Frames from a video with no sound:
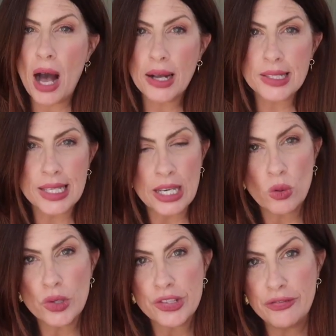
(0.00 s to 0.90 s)
box
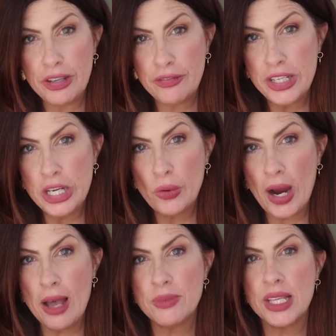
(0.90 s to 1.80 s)
equals 50
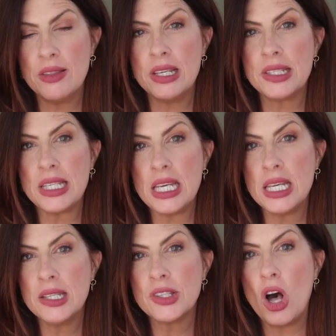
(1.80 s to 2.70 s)
grams, and this
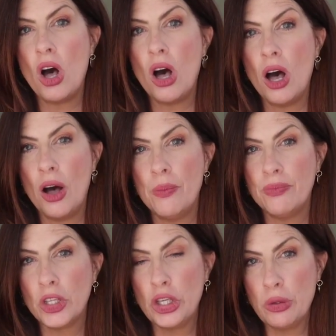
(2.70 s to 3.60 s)
is
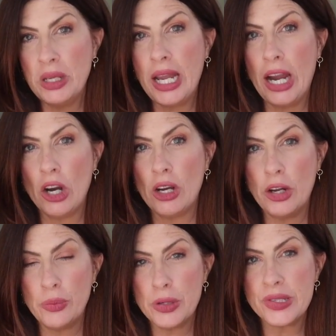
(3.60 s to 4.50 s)
human hair,
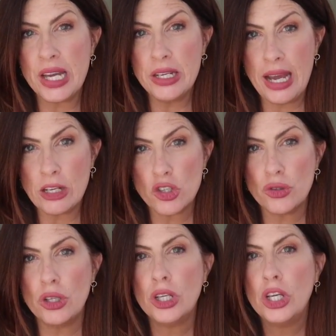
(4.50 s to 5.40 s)
100%
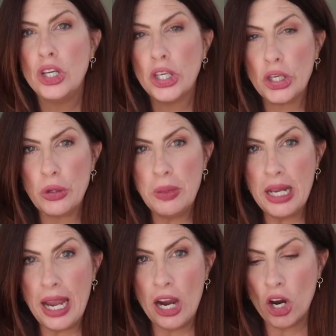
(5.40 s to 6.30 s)
natural human
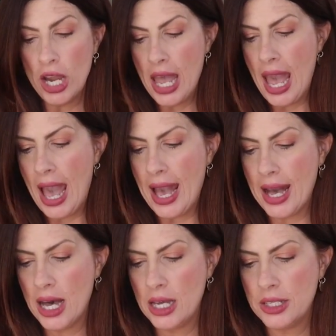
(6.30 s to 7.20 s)
hair,
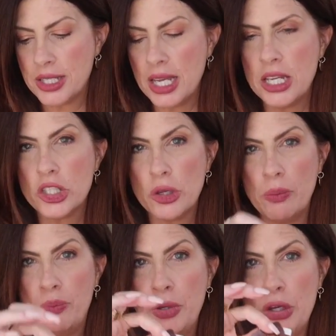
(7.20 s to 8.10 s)
and it's
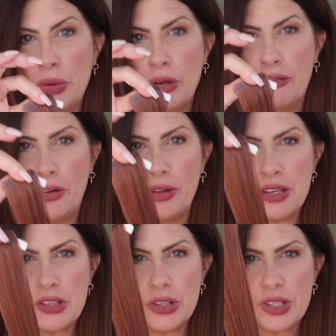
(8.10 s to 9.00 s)
beautiful.
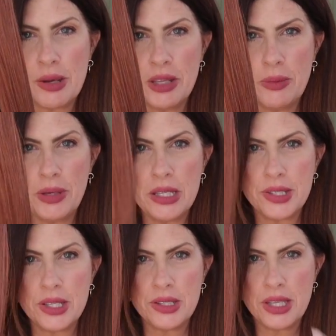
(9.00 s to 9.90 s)
These are some of the
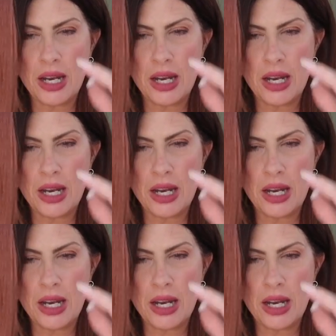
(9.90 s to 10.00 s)
pieces